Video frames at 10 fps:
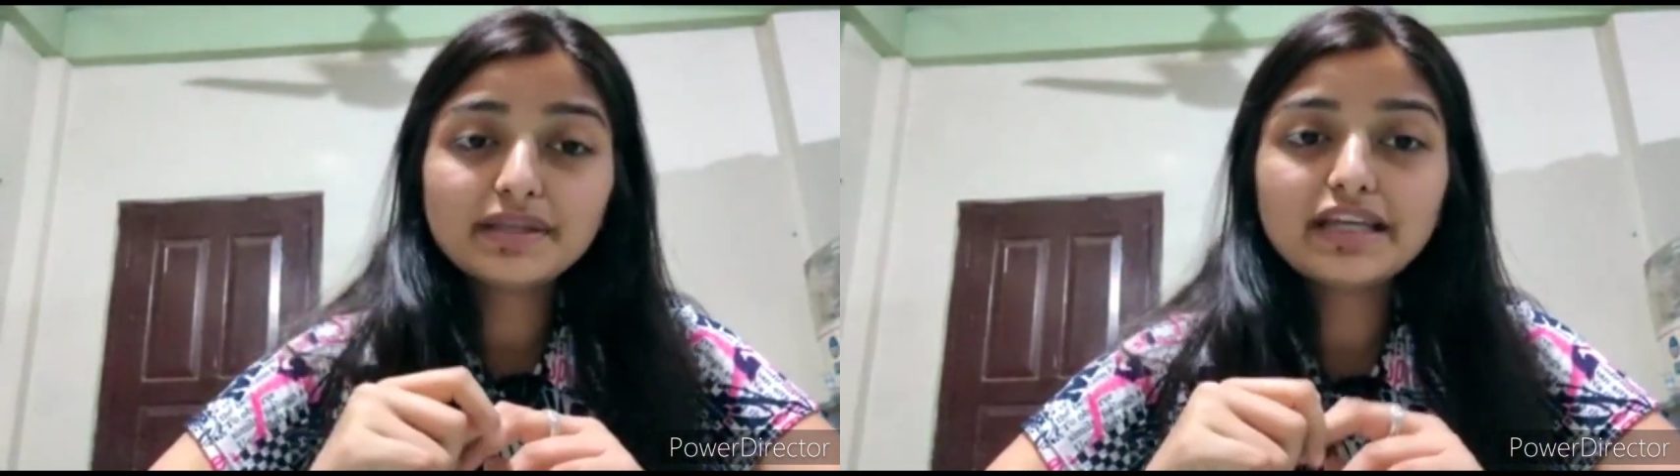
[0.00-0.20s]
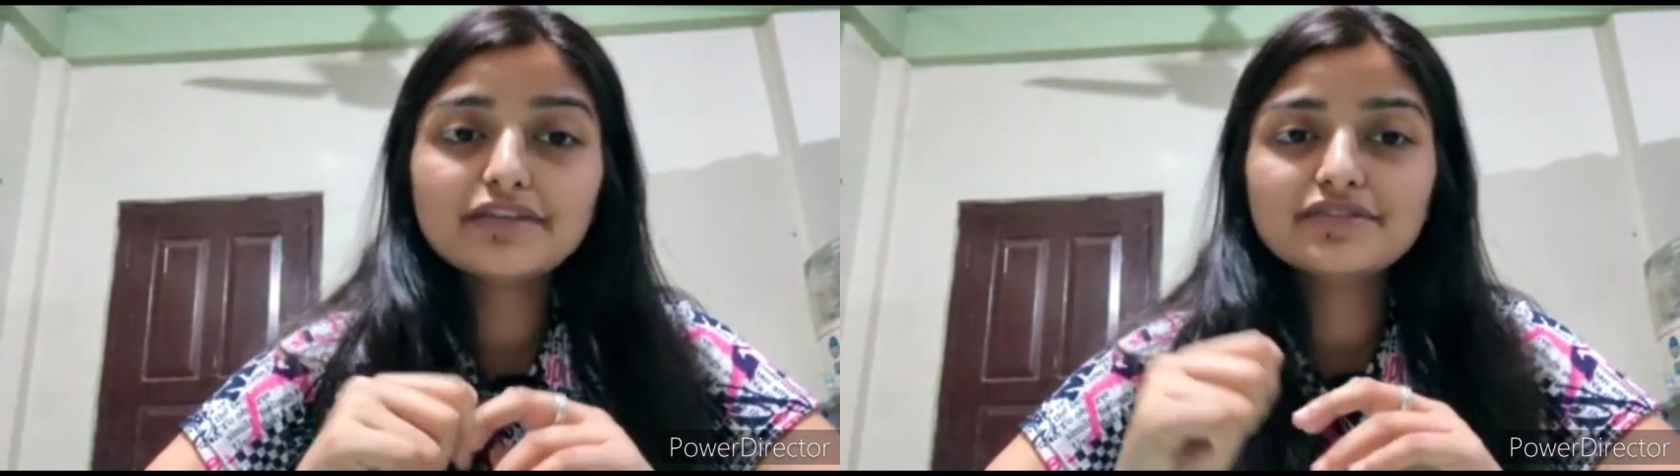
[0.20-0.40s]

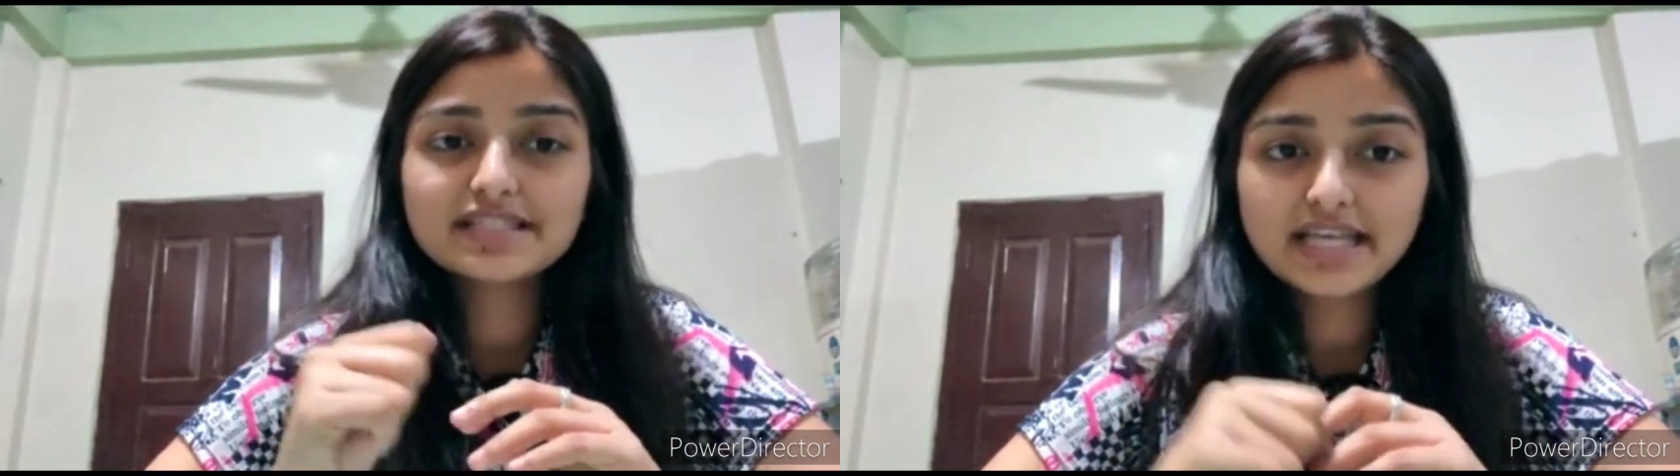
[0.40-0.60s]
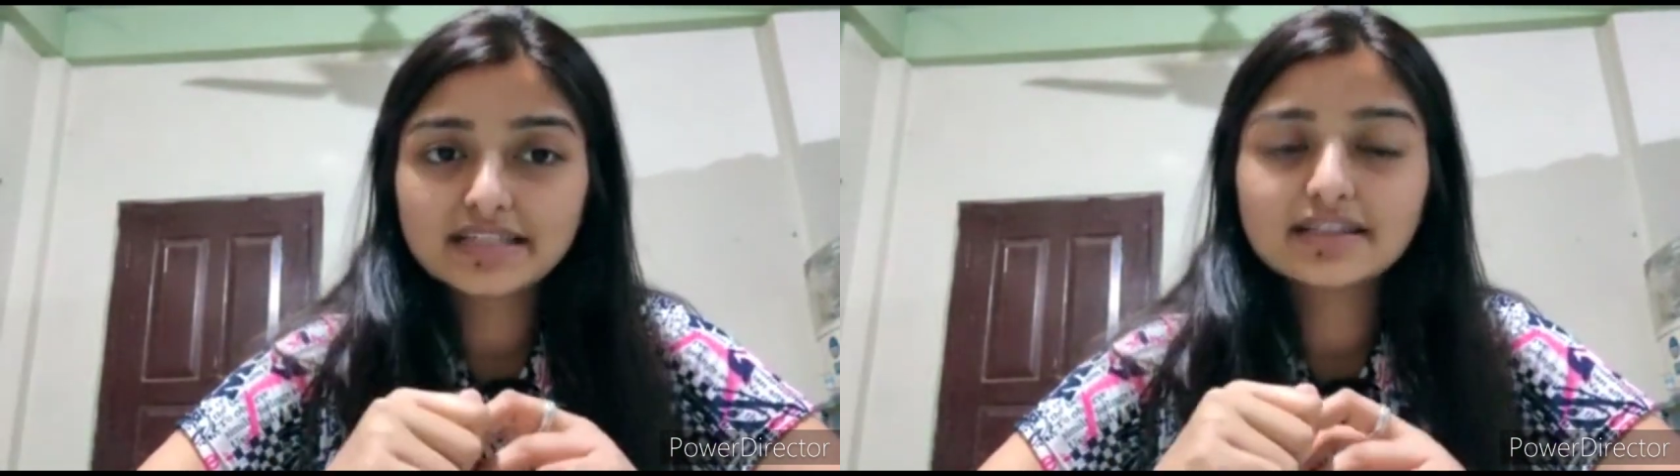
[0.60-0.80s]
and Eve,
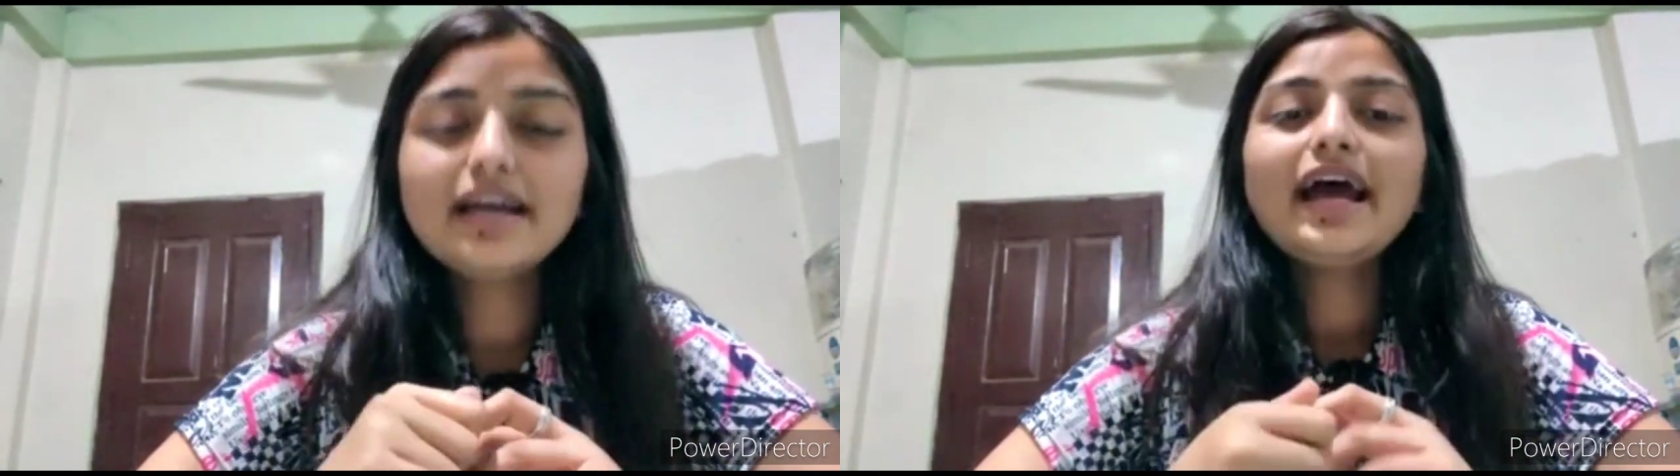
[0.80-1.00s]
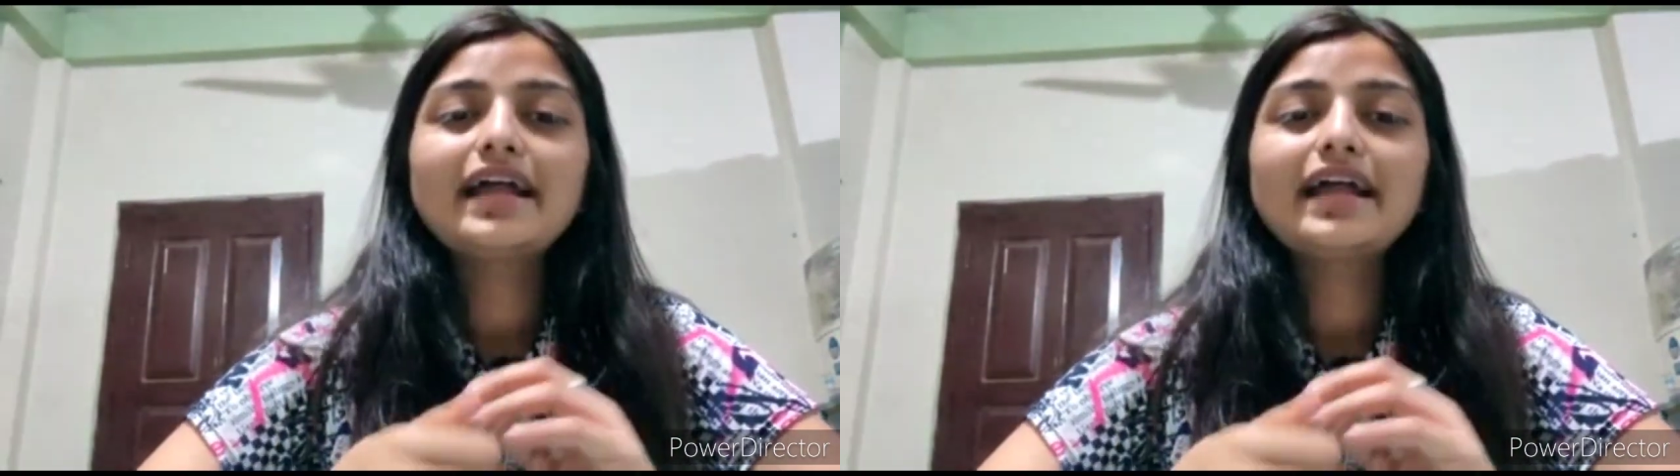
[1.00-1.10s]
Seth.